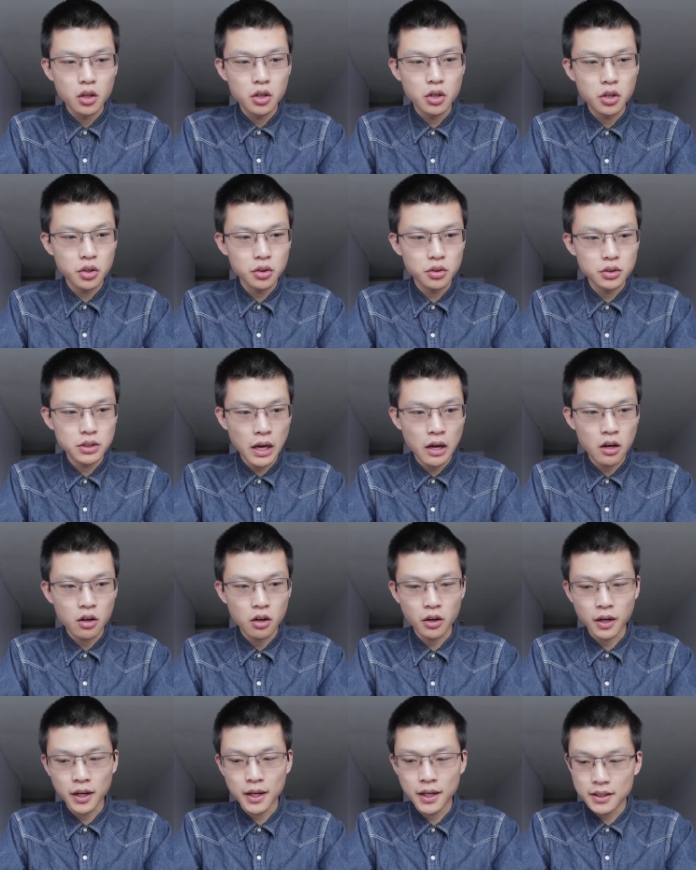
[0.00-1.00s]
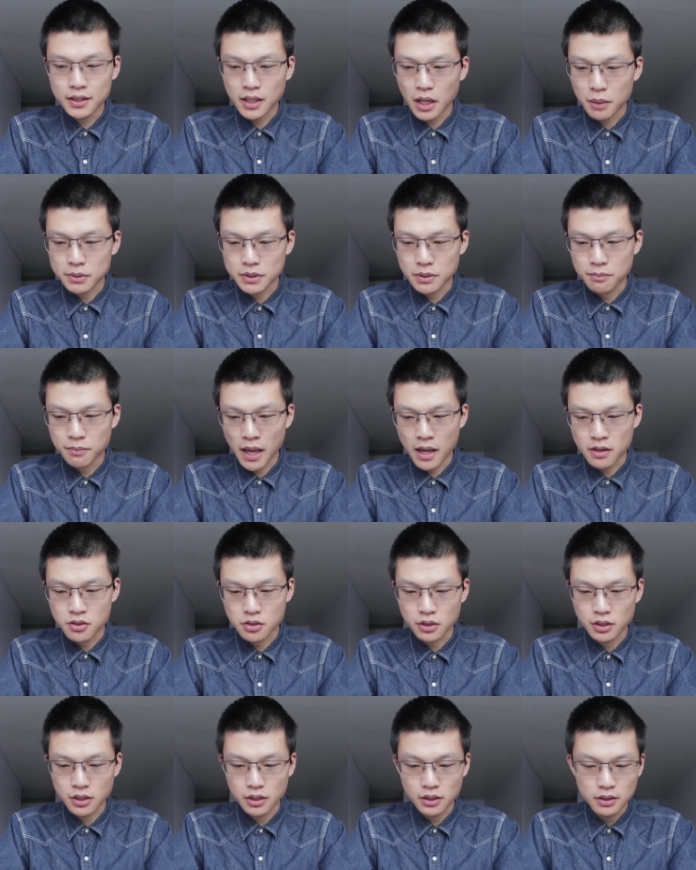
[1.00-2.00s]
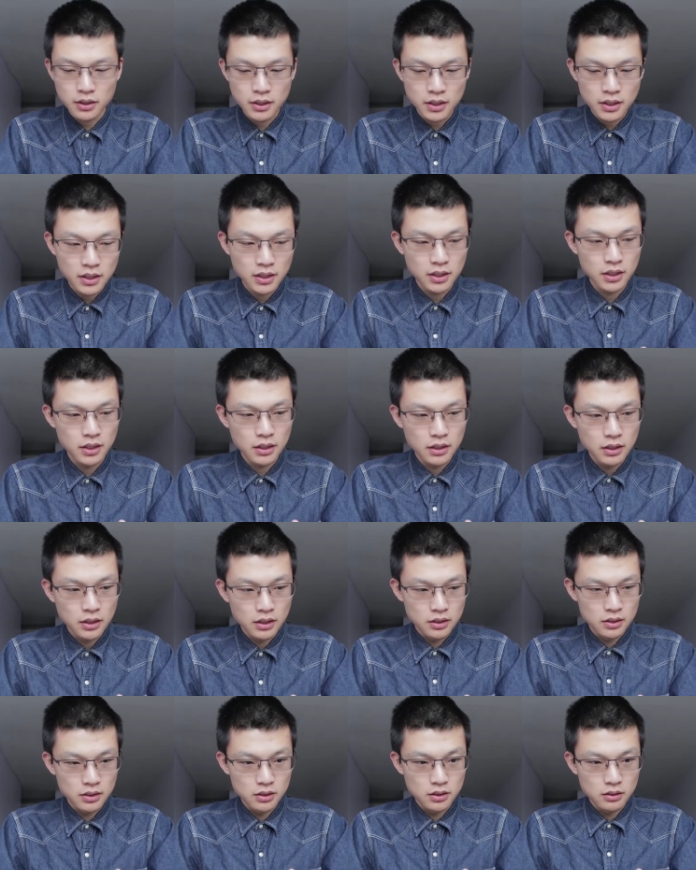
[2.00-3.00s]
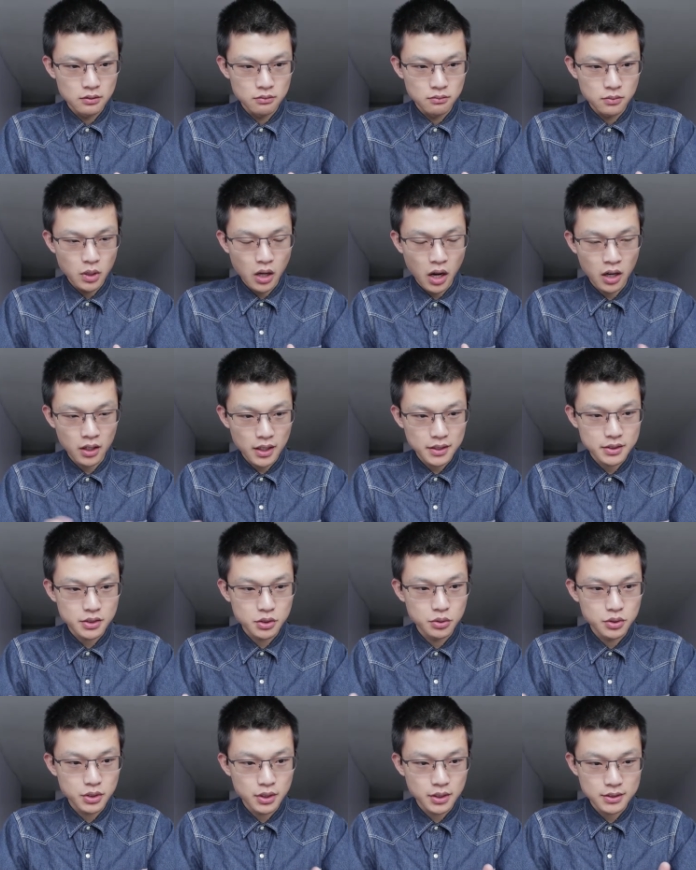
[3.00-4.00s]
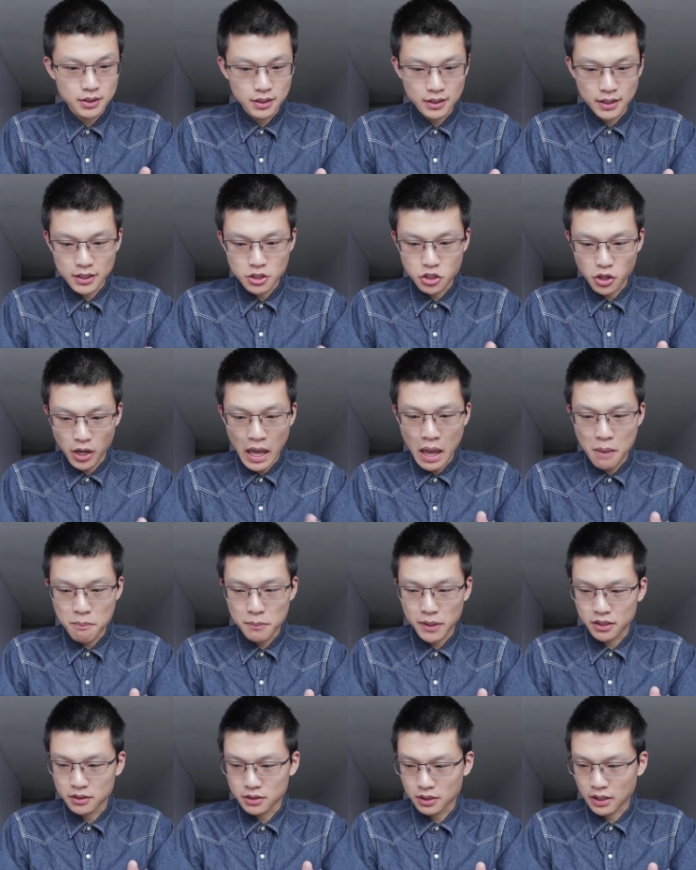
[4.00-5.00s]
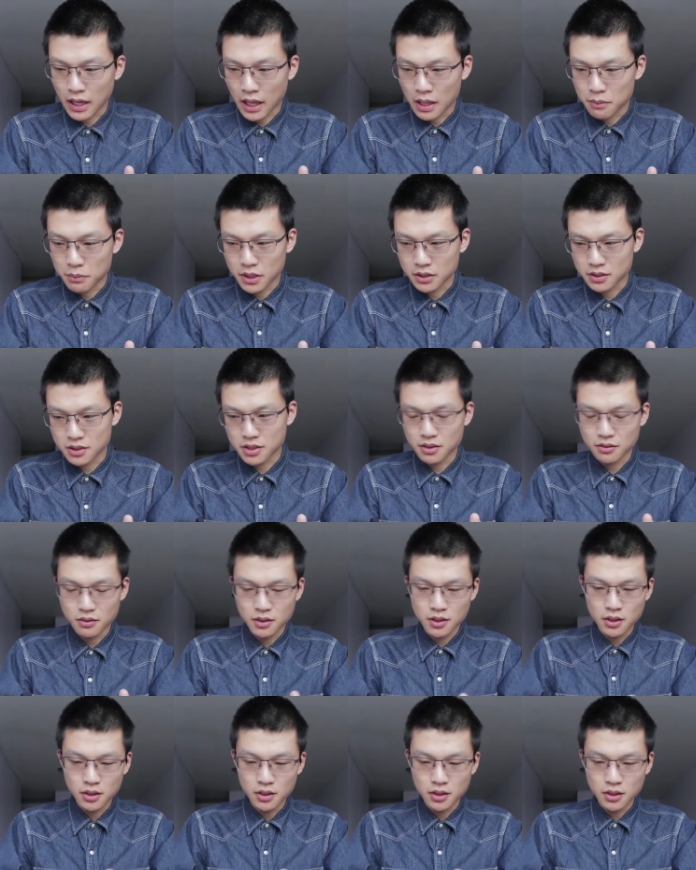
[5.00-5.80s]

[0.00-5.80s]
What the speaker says: cool down or heat up the battery unless using the nature ambient climate.